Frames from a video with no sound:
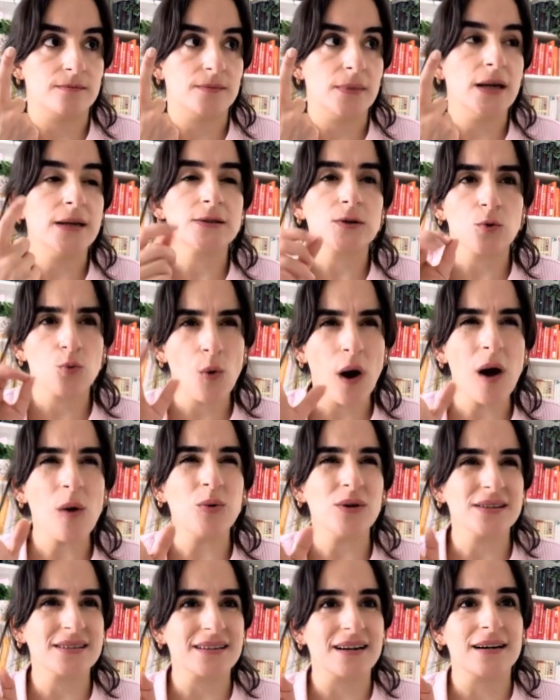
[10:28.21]
So
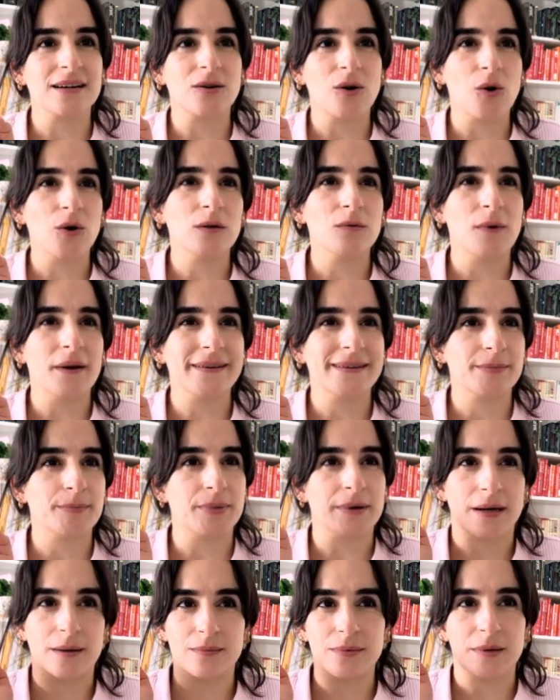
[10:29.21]
vowels are always
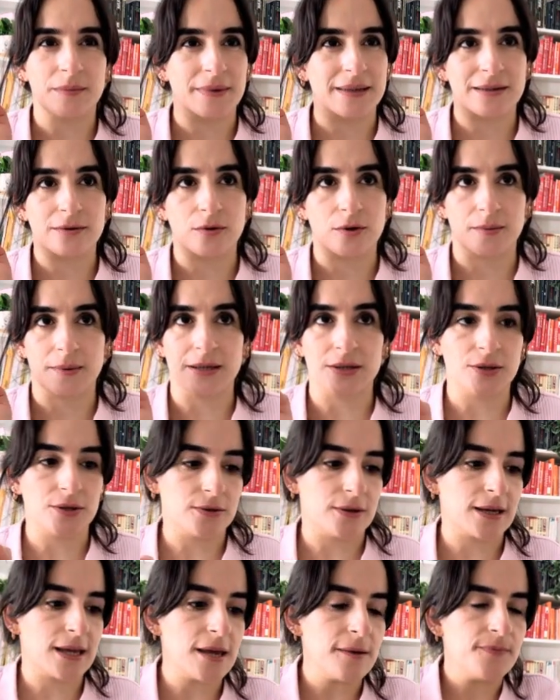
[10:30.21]
problem in Kurmanji,
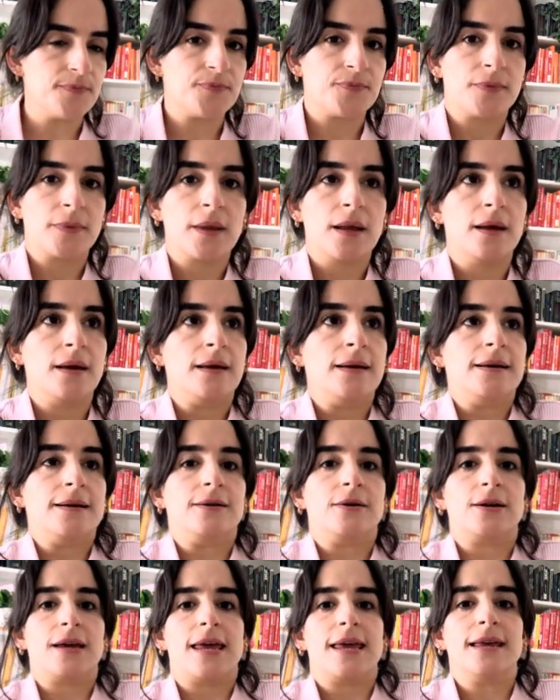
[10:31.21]
okay?
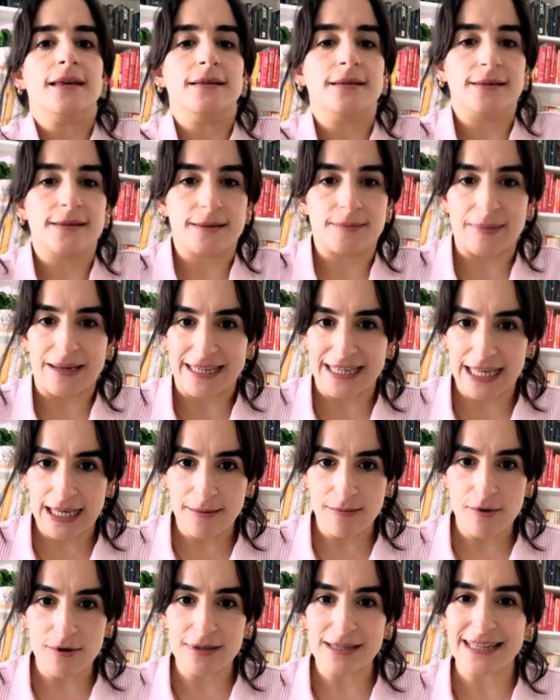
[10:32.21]
Okay, this is my
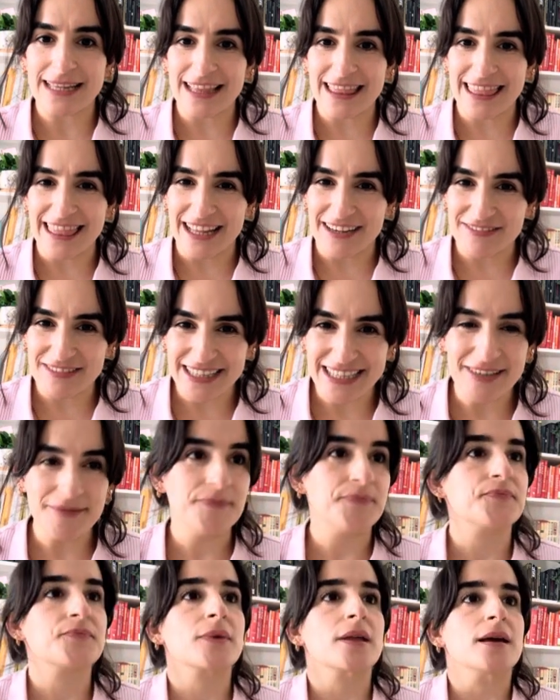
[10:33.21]
keyboard, lovely.
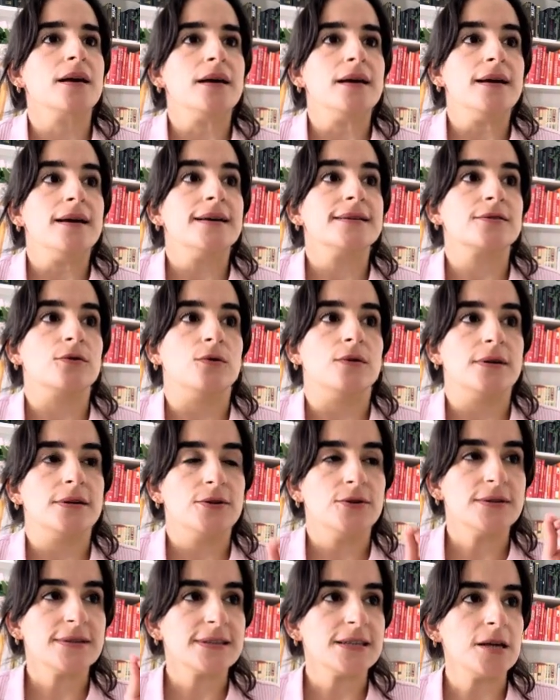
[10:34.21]
So you
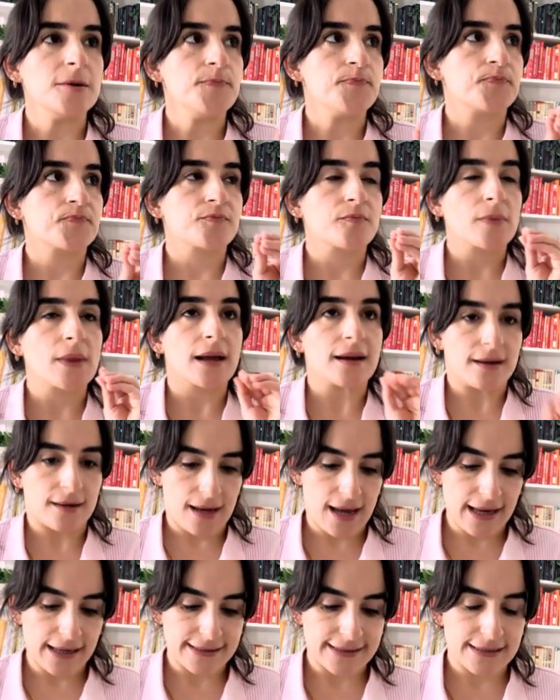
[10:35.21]
see,
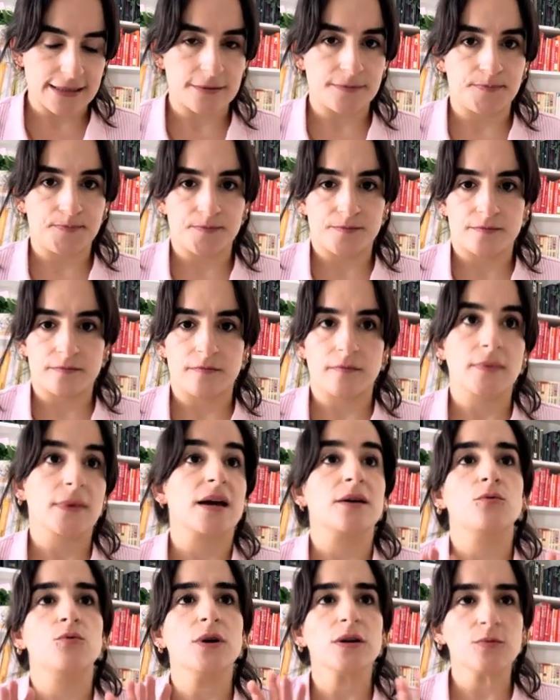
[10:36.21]
as,
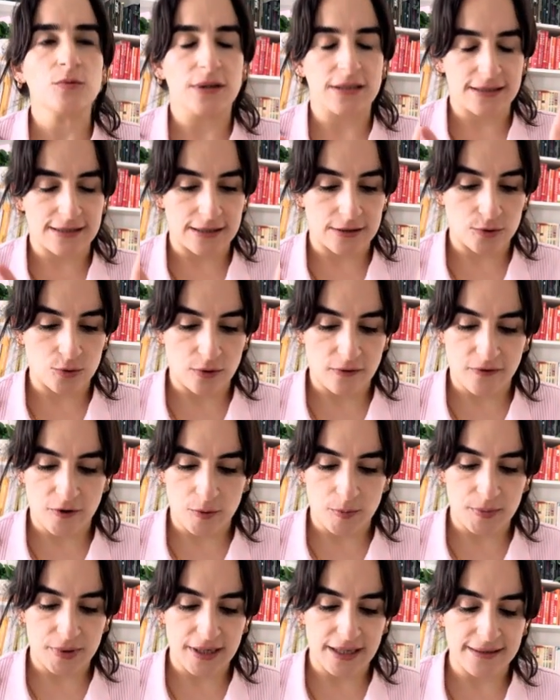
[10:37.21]
what was the rule for
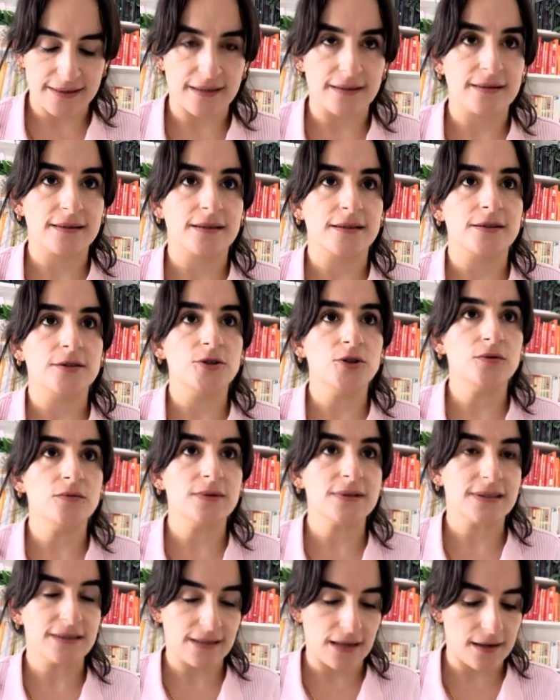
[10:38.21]
present? You
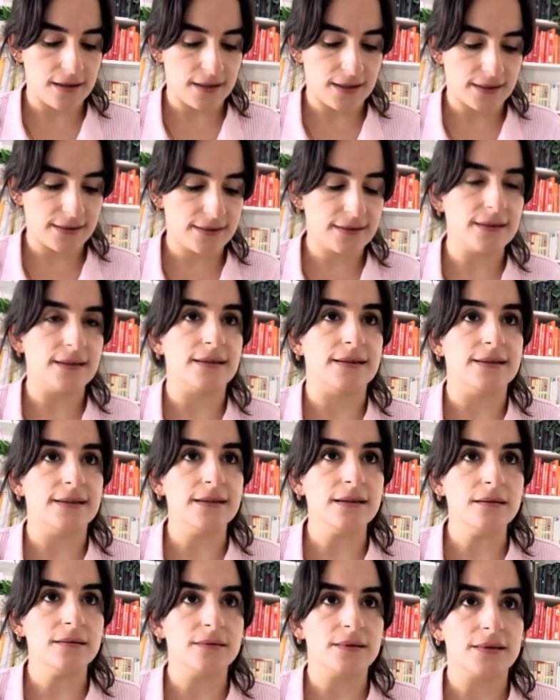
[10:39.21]
would say
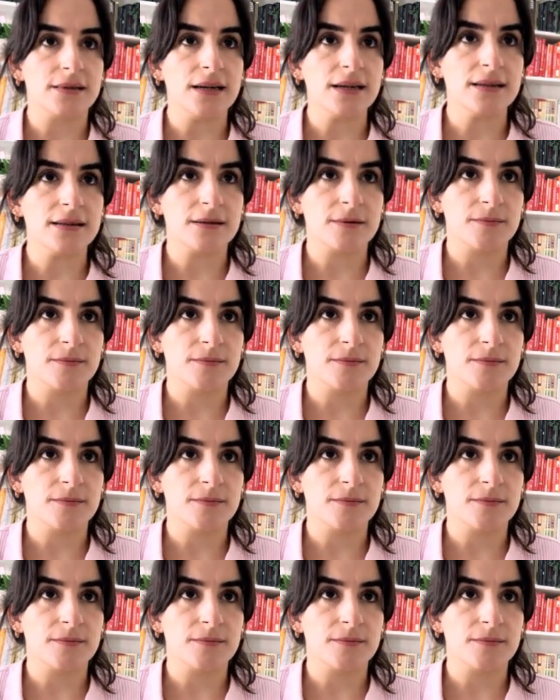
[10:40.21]
the, right?